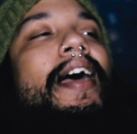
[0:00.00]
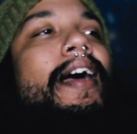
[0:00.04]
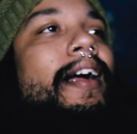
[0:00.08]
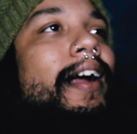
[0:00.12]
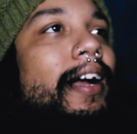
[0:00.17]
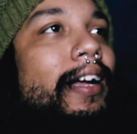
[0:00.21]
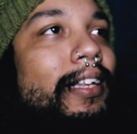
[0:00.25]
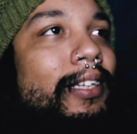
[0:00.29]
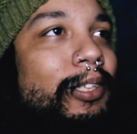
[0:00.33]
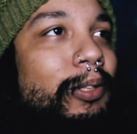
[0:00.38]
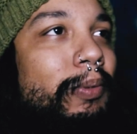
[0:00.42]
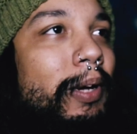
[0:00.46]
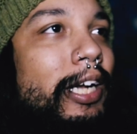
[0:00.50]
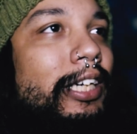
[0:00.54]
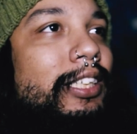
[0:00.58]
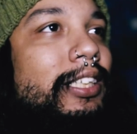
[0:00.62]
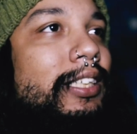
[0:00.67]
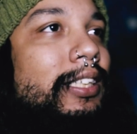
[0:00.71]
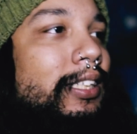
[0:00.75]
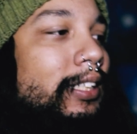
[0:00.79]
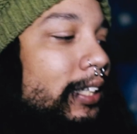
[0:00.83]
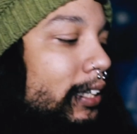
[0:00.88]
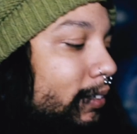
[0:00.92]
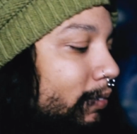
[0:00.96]
right, ah, ah, let's watch
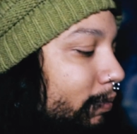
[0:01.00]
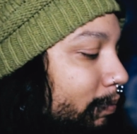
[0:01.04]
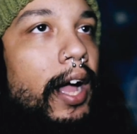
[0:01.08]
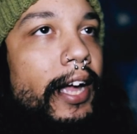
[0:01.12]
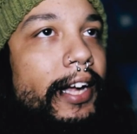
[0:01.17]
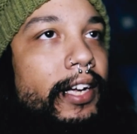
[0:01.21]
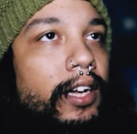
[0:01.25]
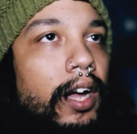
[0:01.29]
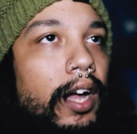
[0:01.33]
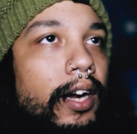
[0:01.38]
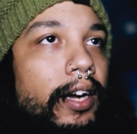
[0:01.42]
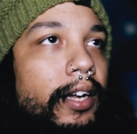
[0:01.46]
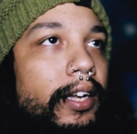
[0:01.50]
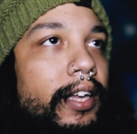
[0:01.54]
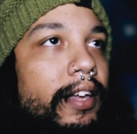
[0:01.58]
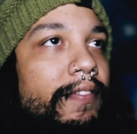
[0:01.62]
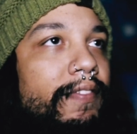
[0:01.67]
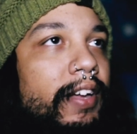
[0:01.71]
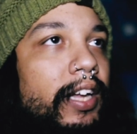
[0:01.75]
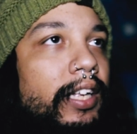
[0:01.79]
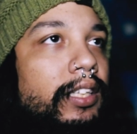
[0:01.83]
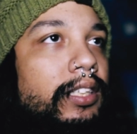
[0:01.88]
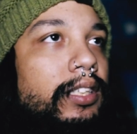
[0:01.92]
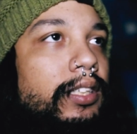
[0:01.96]
this thing. Iconic
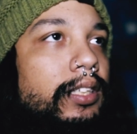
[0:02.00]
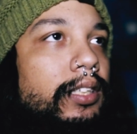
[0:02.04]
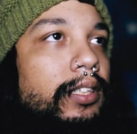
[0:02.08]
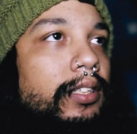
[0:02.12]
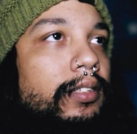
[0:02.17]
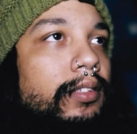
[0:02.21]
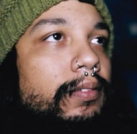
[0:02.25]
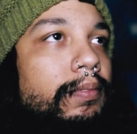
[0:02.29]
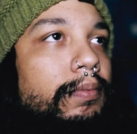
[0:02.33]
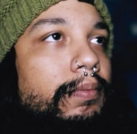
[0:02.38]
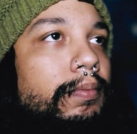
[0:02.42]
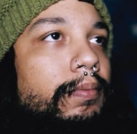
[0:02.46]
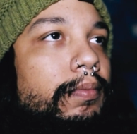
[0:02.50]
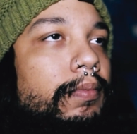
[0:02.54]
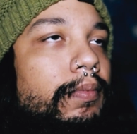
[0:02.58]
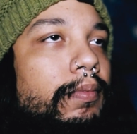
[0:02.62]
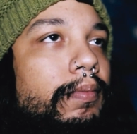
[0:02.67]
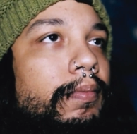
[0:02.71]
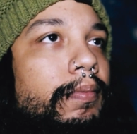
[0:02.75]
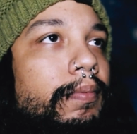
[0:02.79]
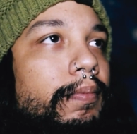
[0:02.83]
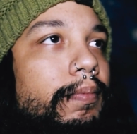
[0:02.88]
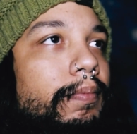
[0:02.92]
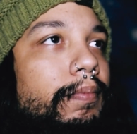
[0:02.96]
events. So,
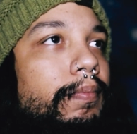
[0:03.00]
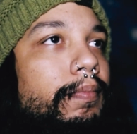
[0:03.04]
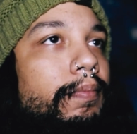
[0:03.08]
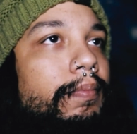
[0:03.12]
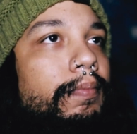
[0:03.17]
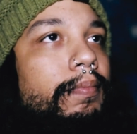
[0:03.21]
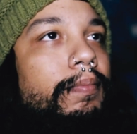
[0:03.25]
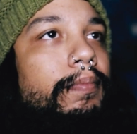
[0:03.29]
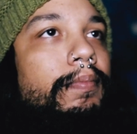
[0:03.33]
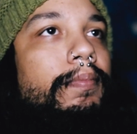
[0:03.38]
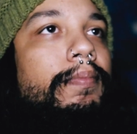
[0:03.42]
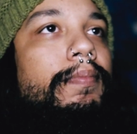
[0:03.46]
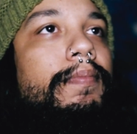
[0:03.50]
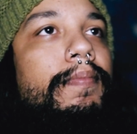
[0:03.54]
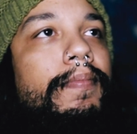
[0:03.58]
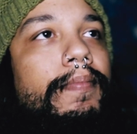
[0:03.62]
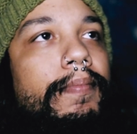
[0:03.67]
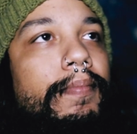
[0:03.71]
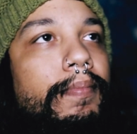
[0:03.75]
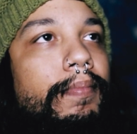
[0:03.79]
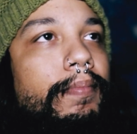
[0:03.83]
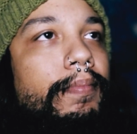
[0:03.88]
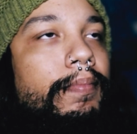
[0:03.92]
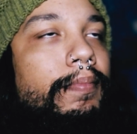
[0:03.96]
did you figure out what you're
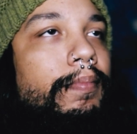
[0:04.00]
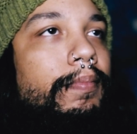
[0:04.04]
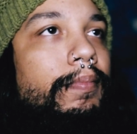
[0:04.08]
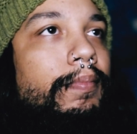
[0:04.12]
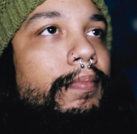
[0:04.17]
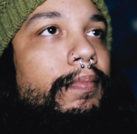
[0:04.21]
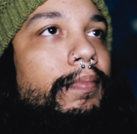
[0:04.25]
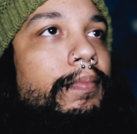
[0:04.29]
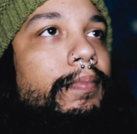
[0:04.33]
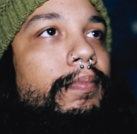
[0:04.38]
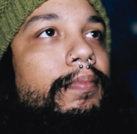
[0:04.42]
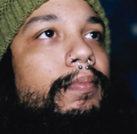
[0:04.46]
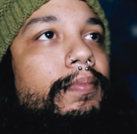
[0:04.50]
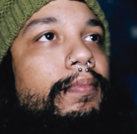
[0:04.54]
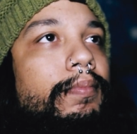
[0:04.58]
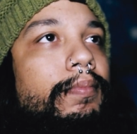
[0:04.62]
dressing up as tomorrow?